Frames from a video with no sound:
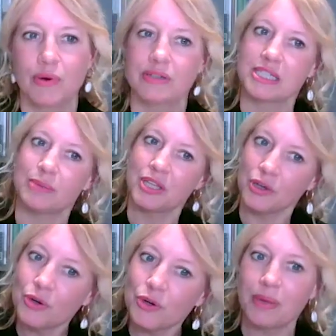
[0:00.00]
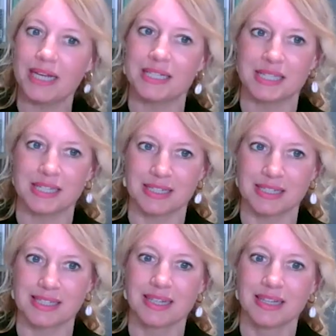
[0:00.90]
Whereas some of the oil
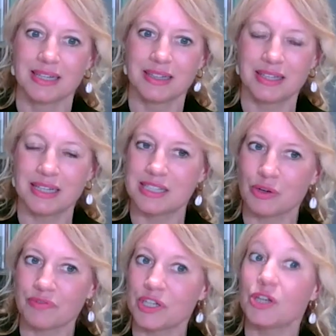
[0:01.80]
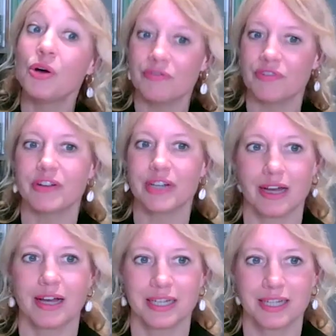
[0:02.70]
paintings, it's often not very
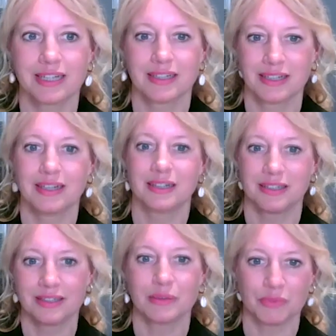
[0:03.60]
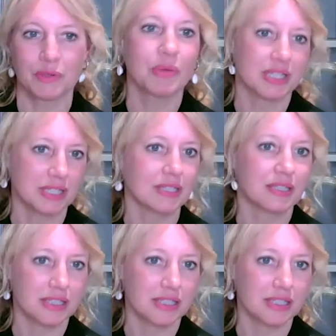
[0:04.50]
like the person